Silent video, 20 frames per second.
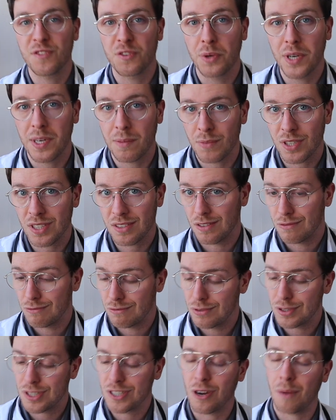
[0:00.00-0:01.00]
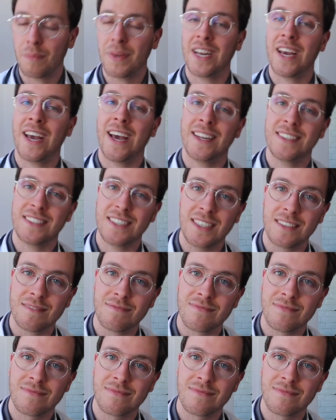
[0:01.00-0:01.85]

treatment would come in handy.